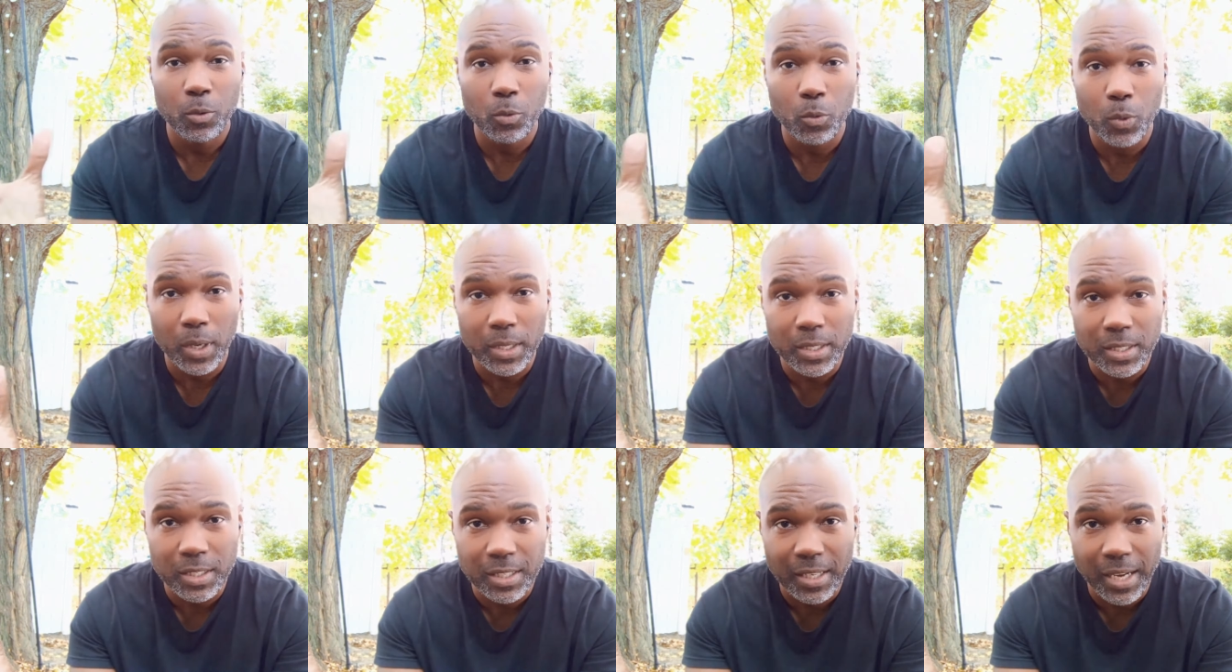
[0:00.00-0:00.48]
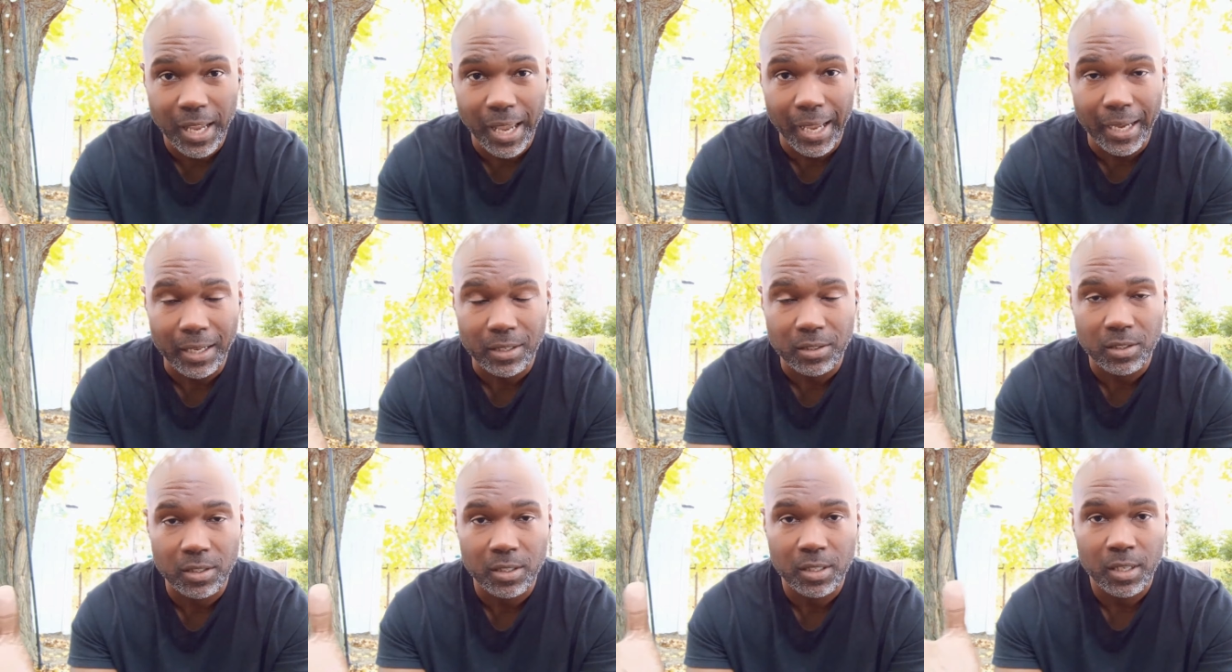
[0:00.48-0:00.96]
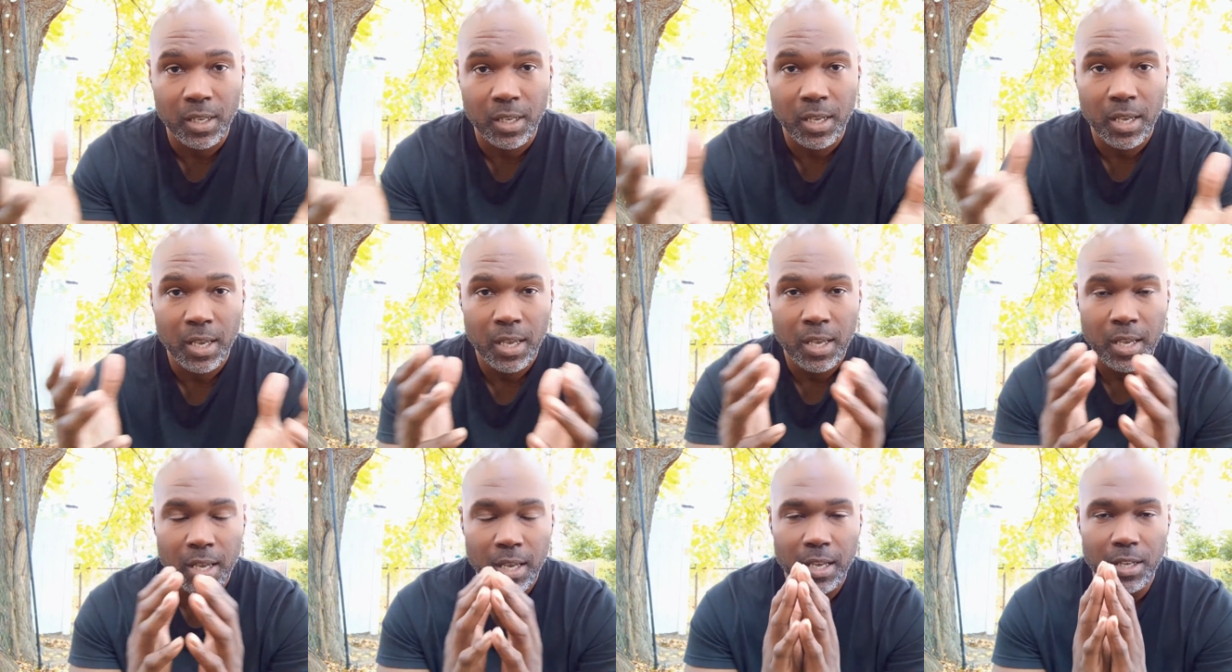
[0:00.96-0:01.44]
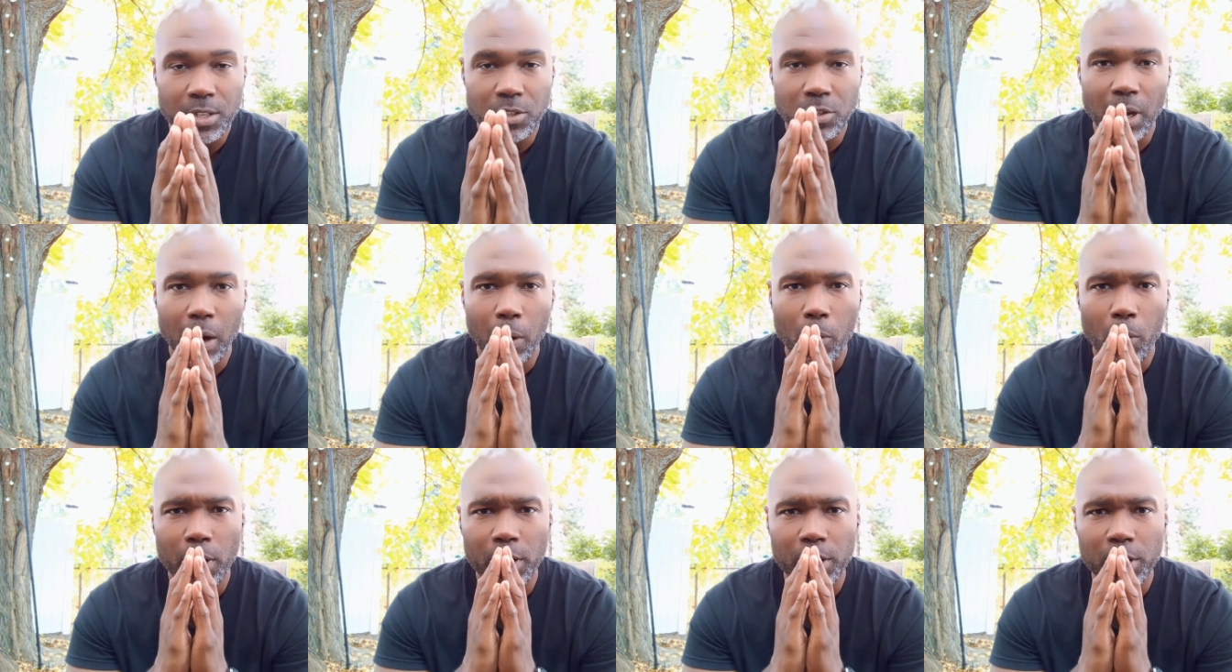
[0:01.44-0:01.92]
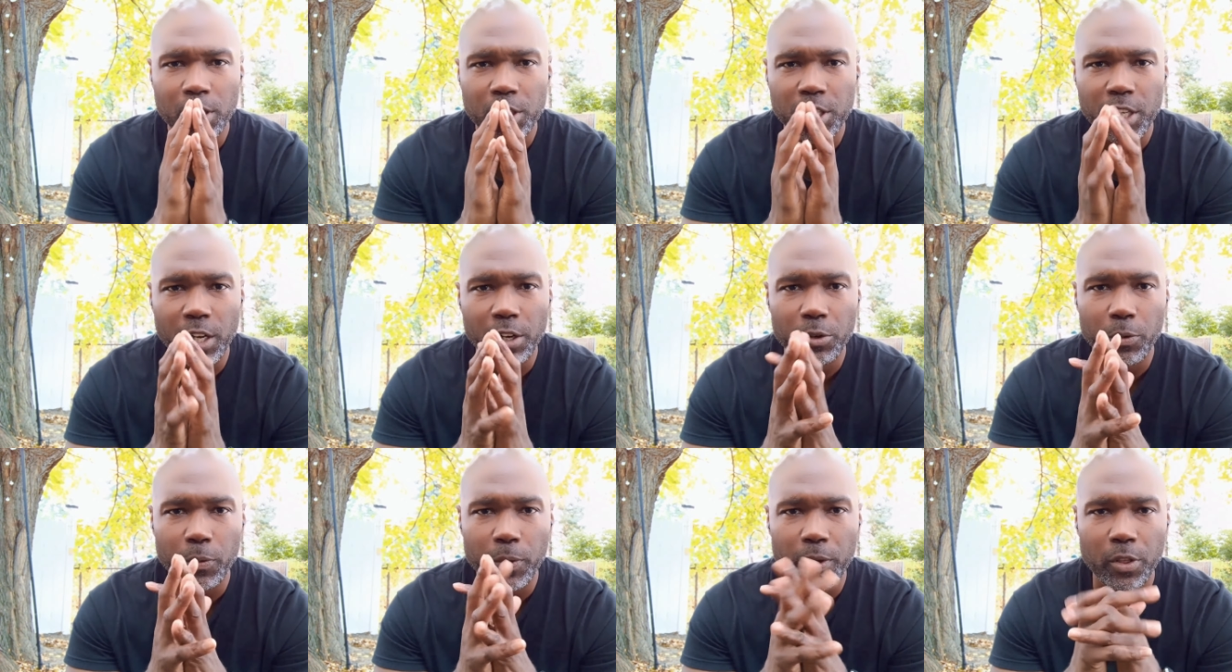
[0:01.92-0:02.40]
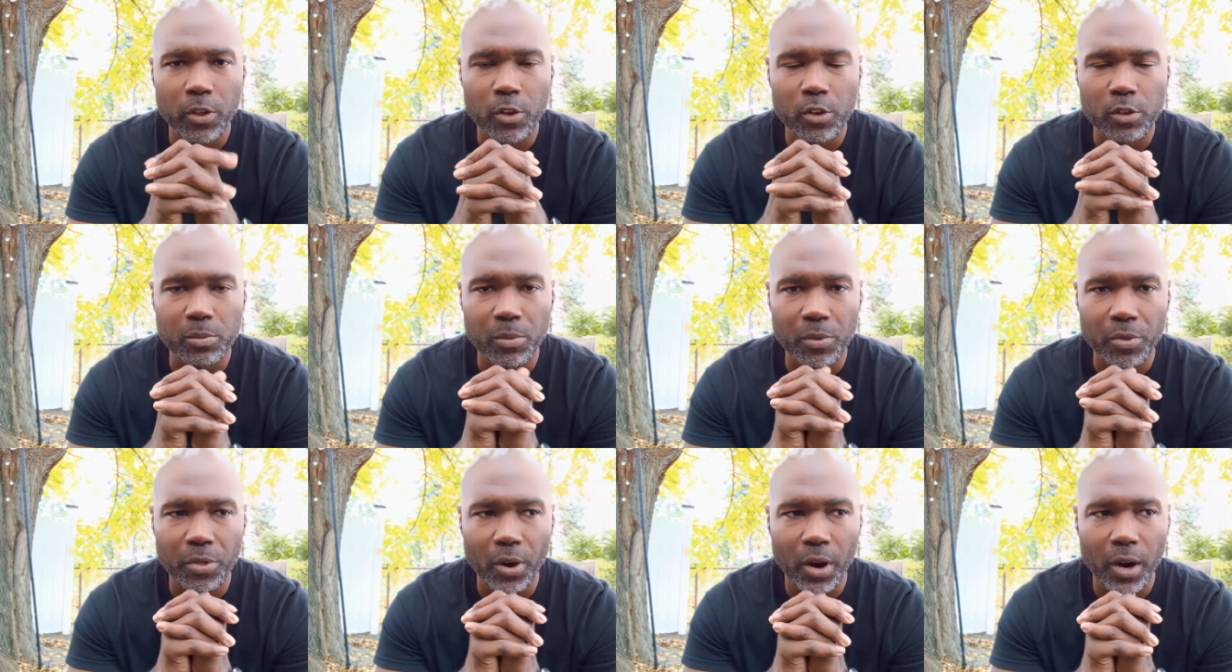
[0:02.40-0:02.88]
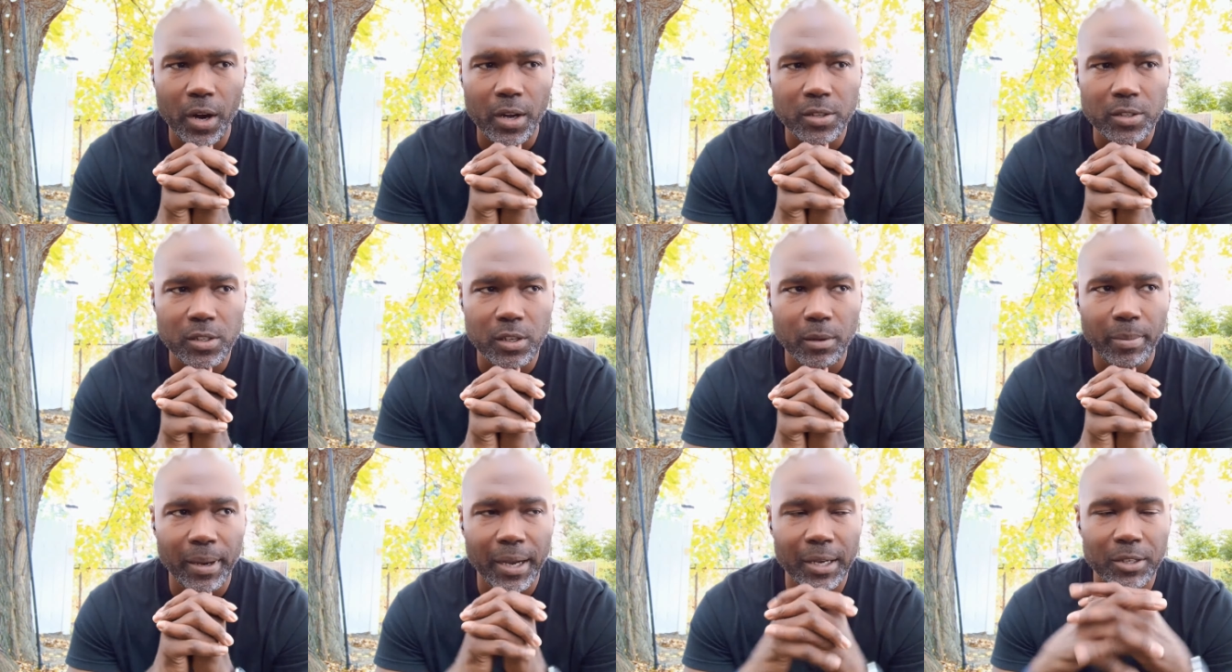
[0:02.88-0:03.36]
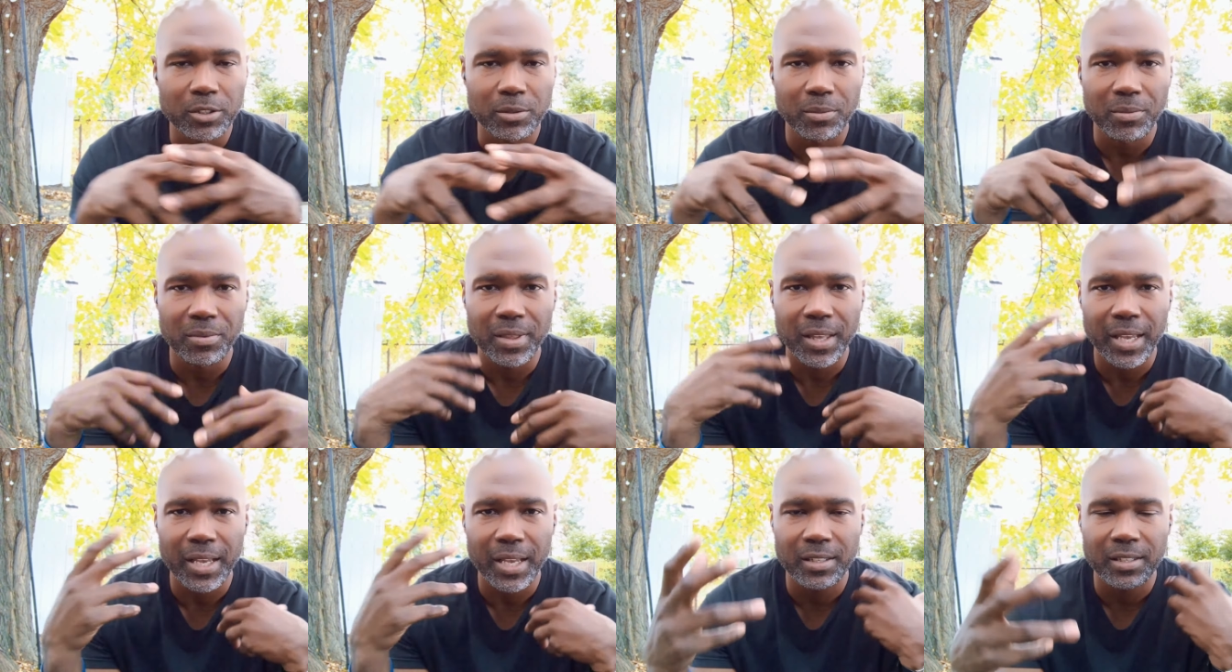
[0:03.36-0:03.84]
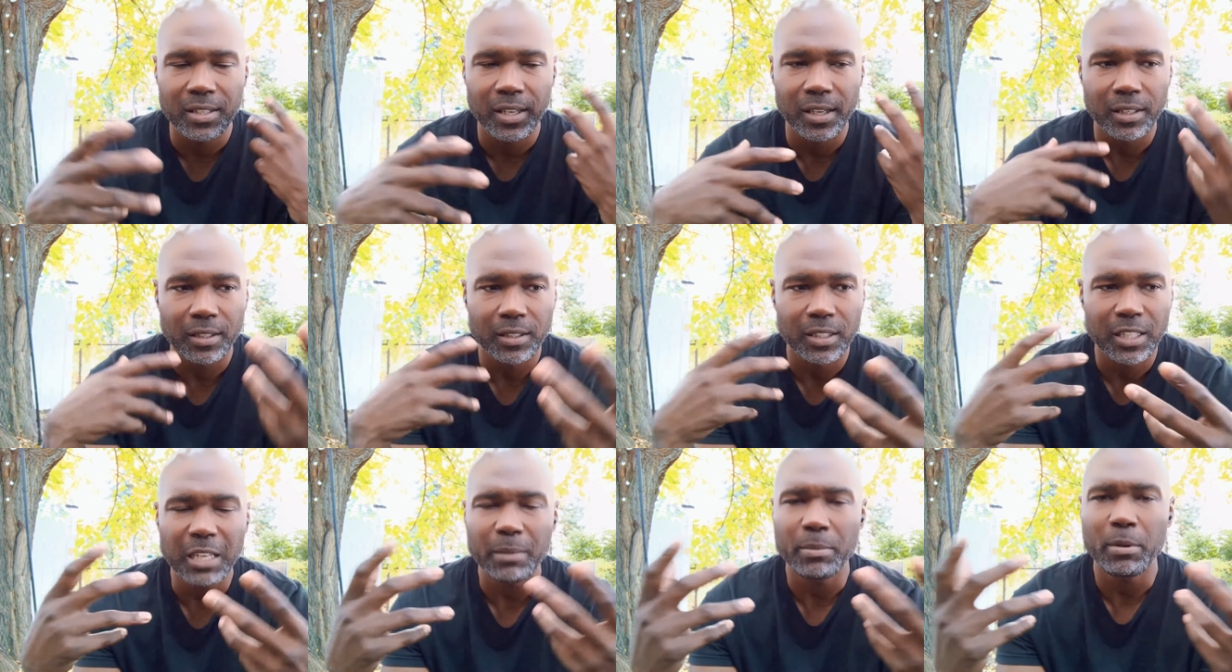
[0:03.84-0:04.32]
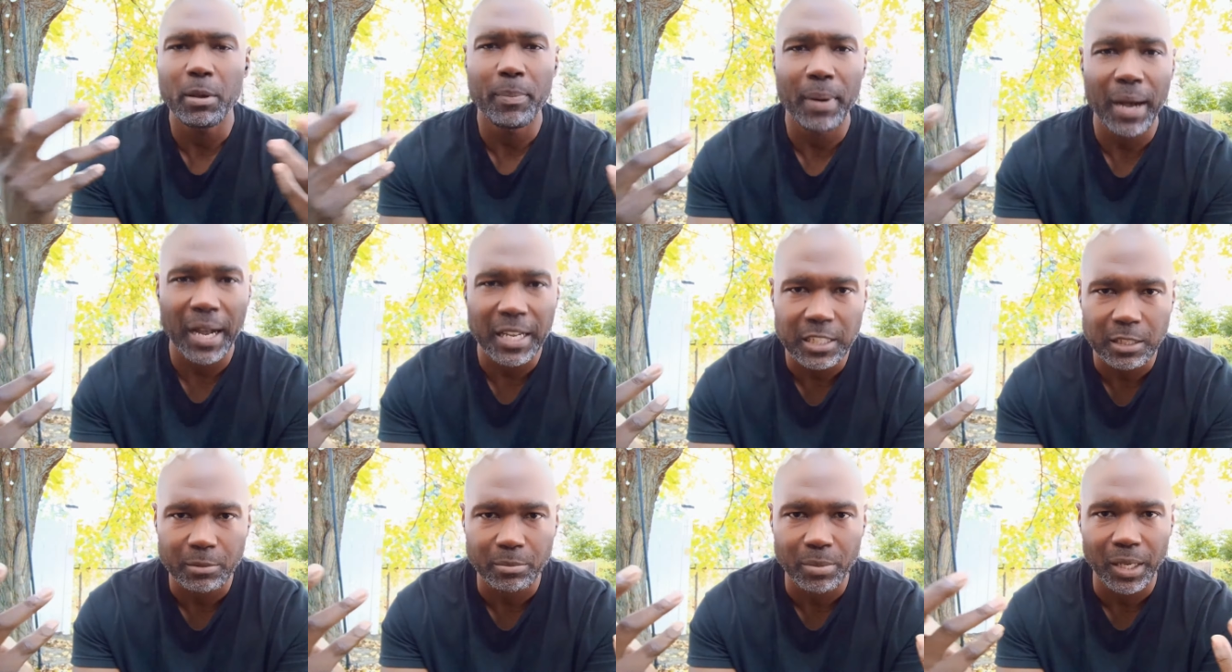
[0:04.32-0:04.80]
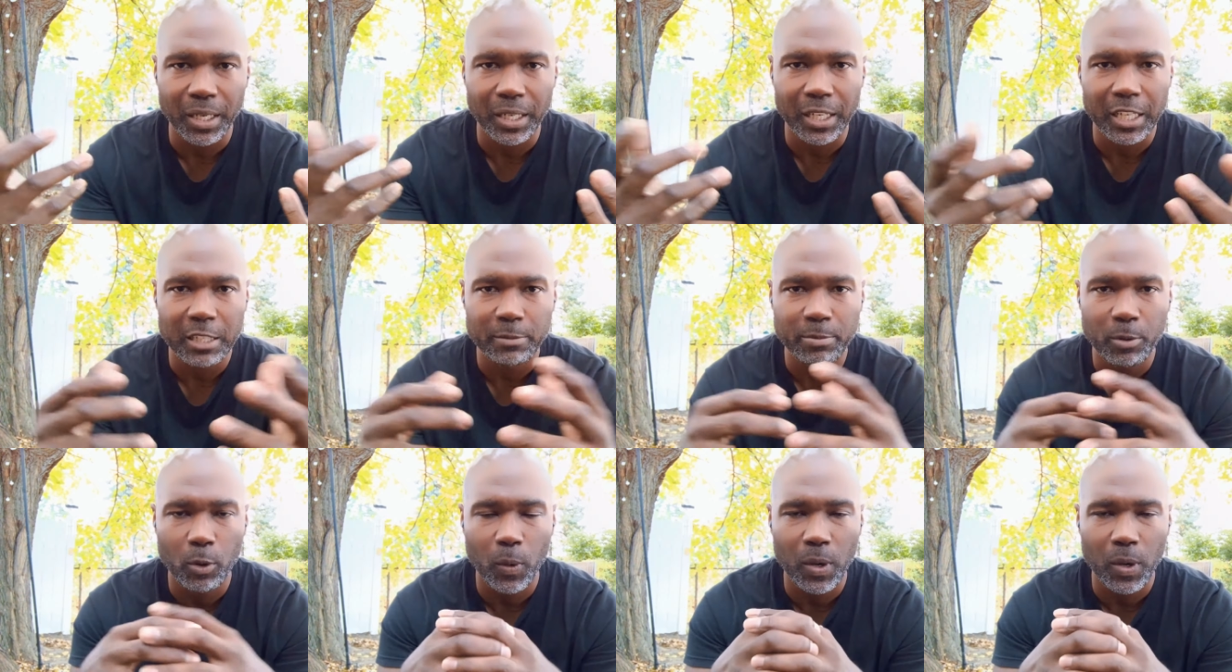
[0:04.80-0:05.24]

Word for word: what's next? And so I wanted to share with you some thoughts about some things that could be possibilities.